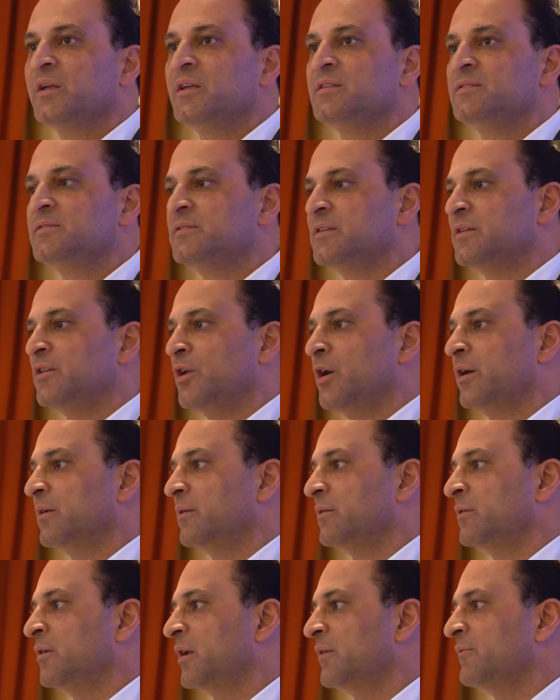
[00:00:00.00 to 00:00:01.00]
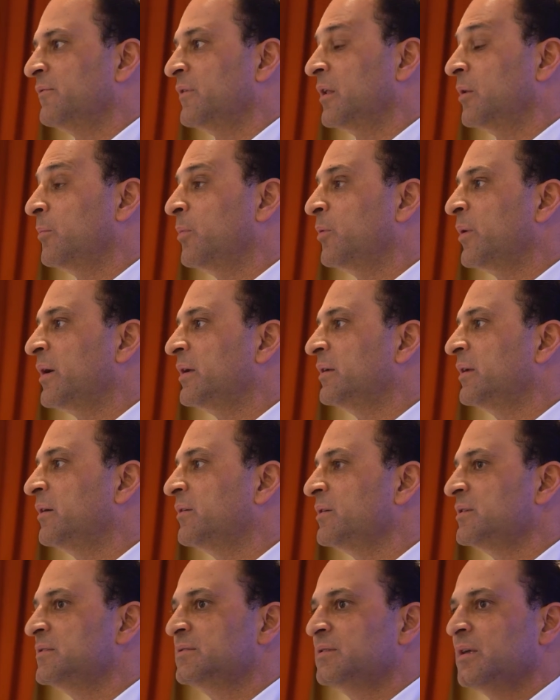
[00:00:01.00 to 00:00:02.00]
He's not available right now.
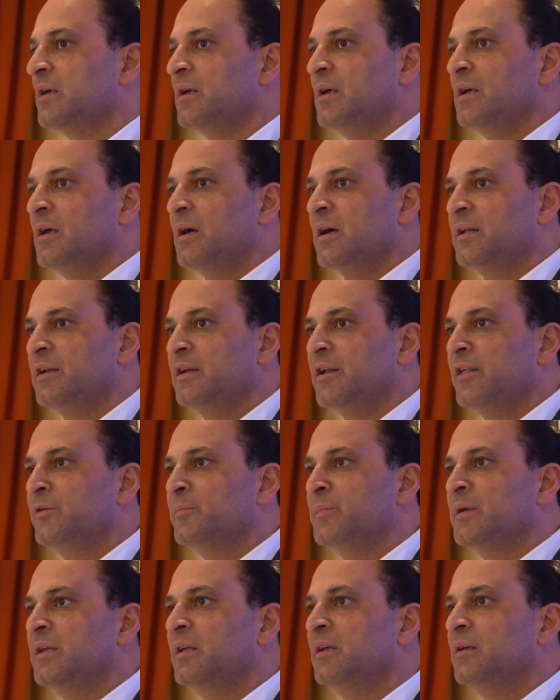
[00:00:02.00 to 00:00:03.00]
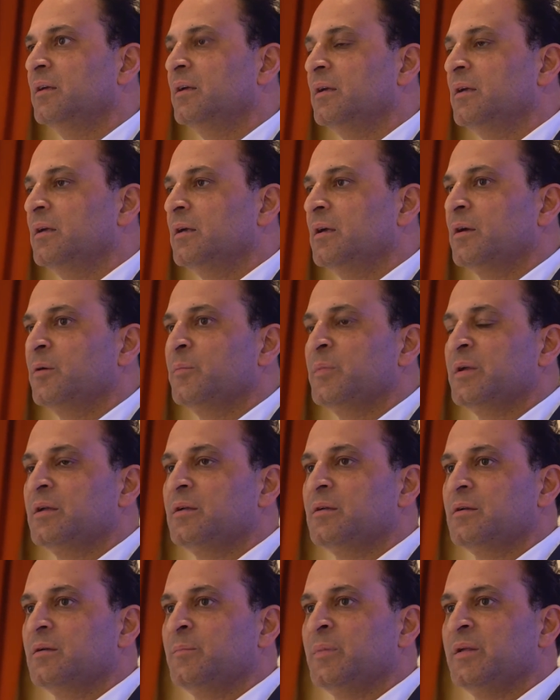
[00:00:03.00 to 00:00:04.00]
He's at another meeting. He'll
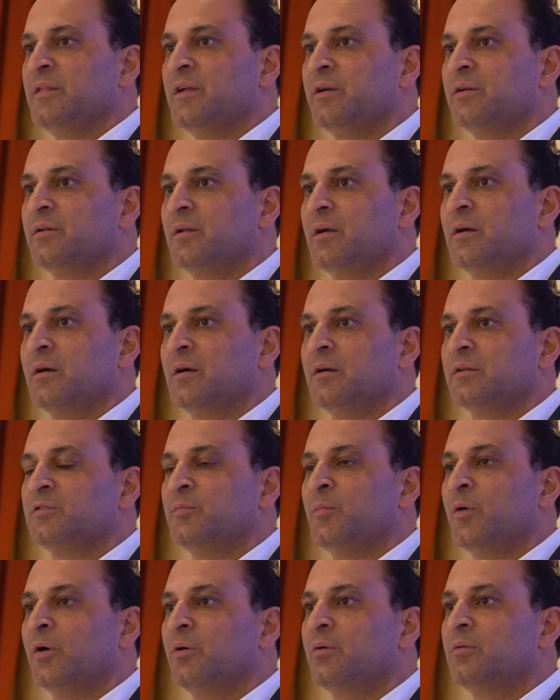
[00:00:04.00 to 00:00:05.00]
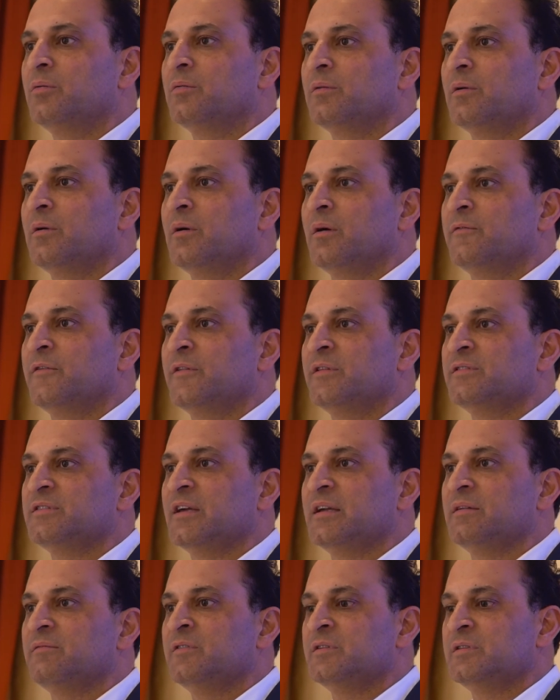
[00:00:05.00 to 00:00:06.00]
be there tomorrow for the
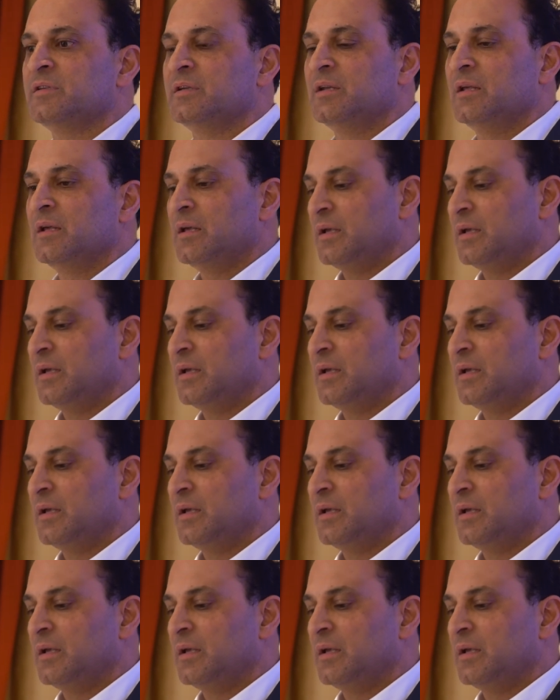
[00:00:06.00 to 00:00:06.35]
site visit.